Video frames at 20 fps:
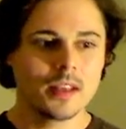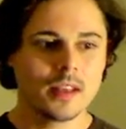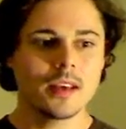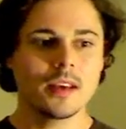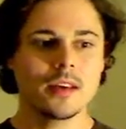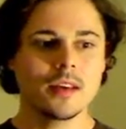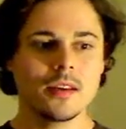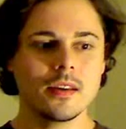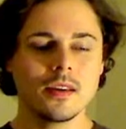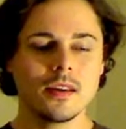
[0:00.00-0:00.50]

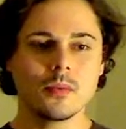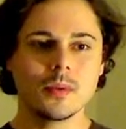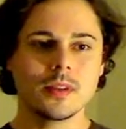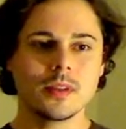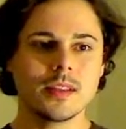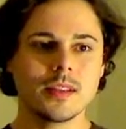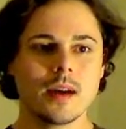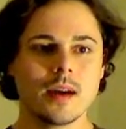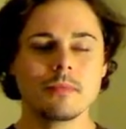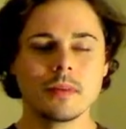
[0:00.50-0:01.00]
It would
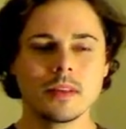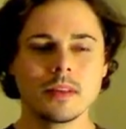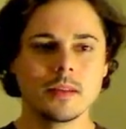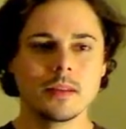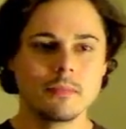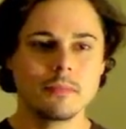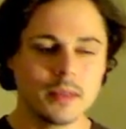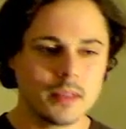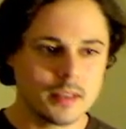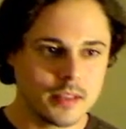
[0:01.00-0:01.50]
not be in the
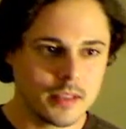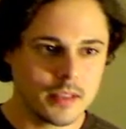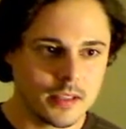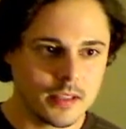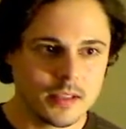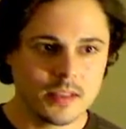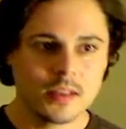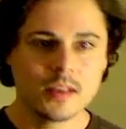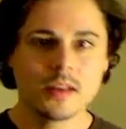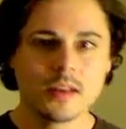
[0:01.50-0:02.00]

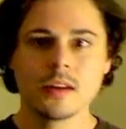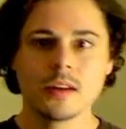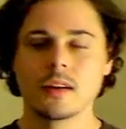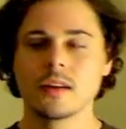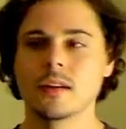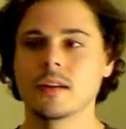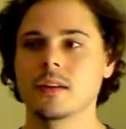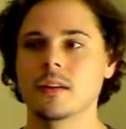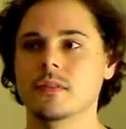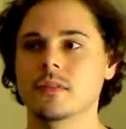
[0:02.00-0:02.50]
business
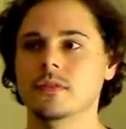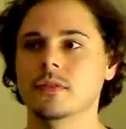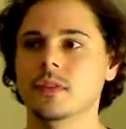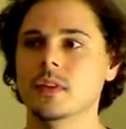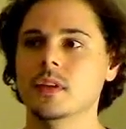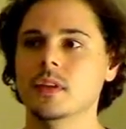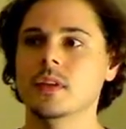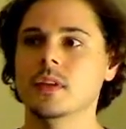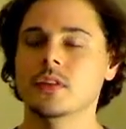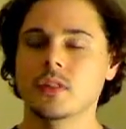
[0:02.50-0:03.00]
of
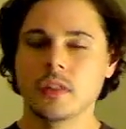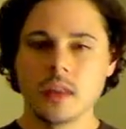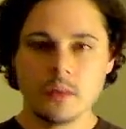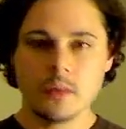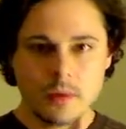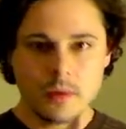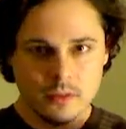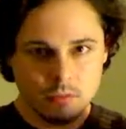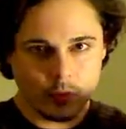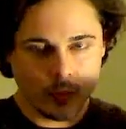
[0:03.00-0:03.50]

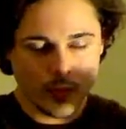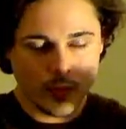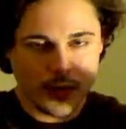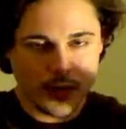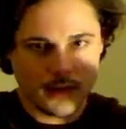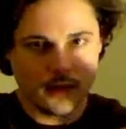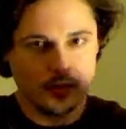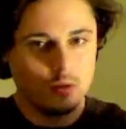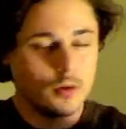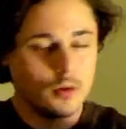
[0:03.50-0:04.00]
keeping everyone
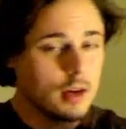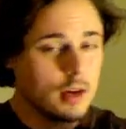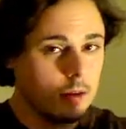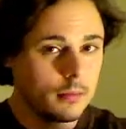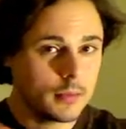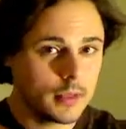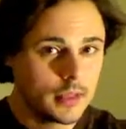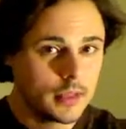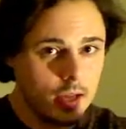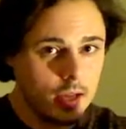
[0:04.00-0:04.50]
at a low
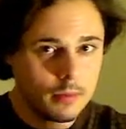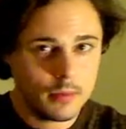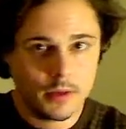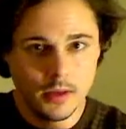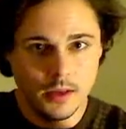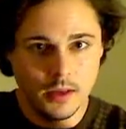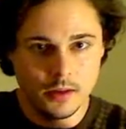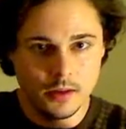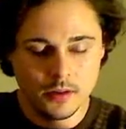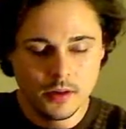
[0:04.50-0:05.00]
common
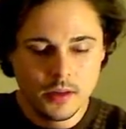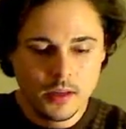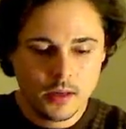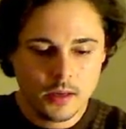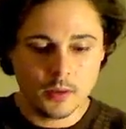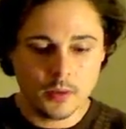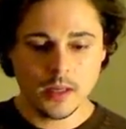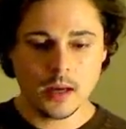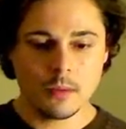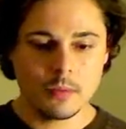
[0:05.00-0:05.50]
denominator. It
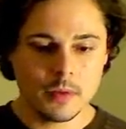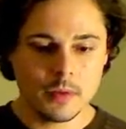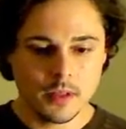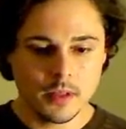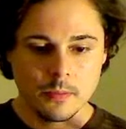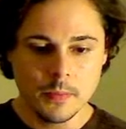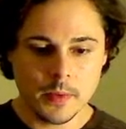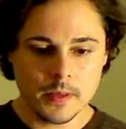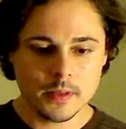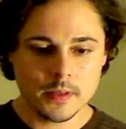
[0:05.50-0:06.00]
would not be in the
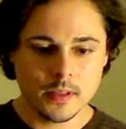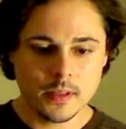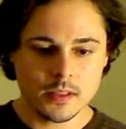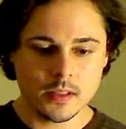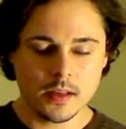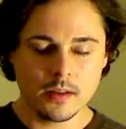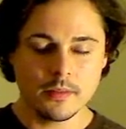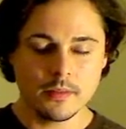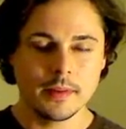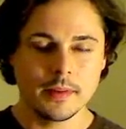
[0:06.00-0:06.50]
business
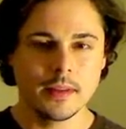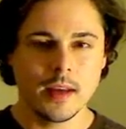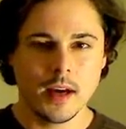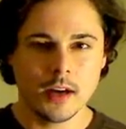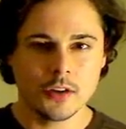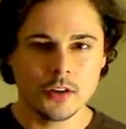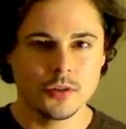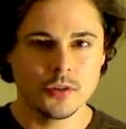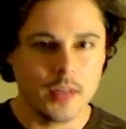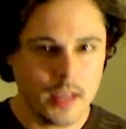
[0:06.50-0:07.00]
of
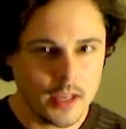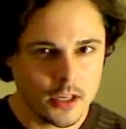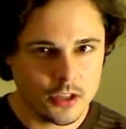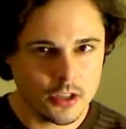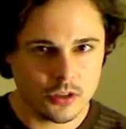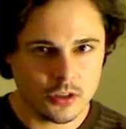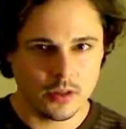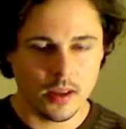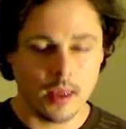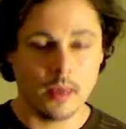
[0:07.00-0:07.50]

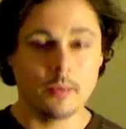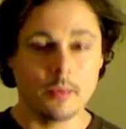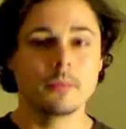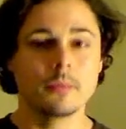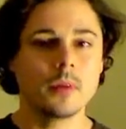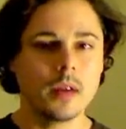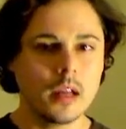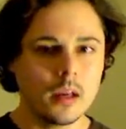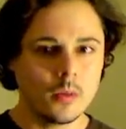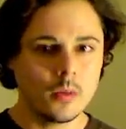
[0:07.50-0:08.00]
indoctrination and
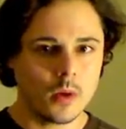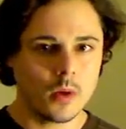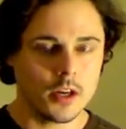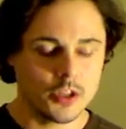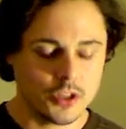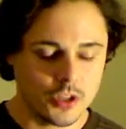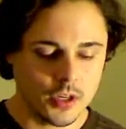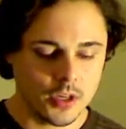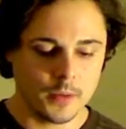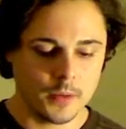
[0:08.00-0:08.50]

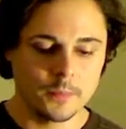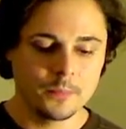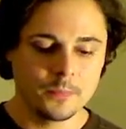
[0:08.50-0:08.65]
brainwashing.